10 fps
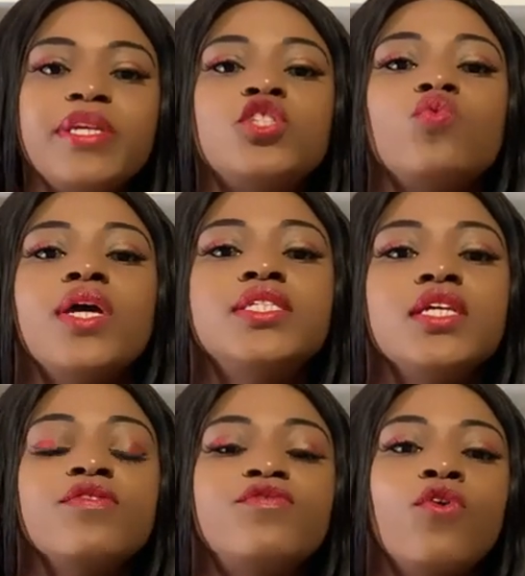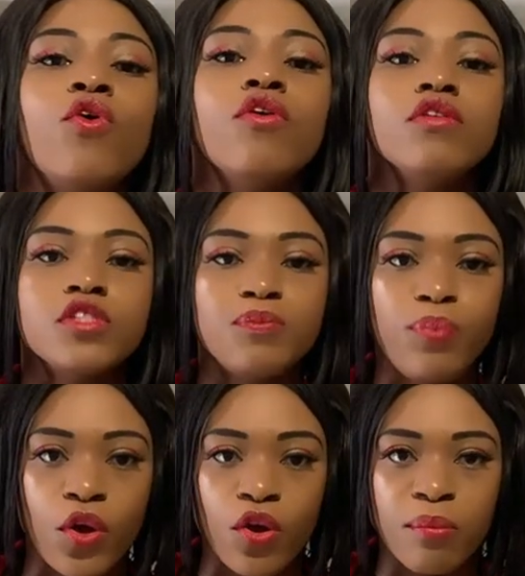it's waiting for
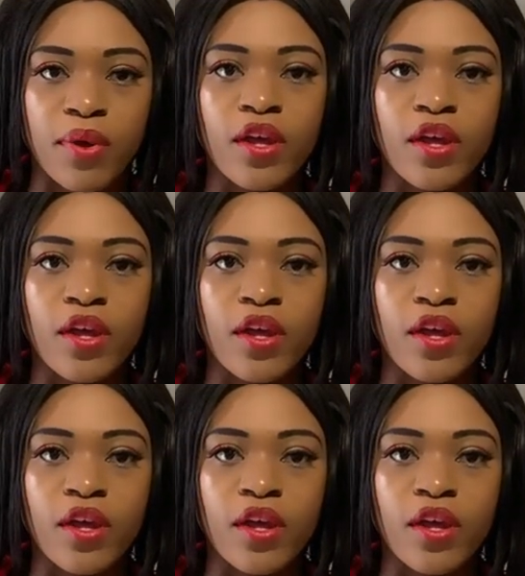sperm.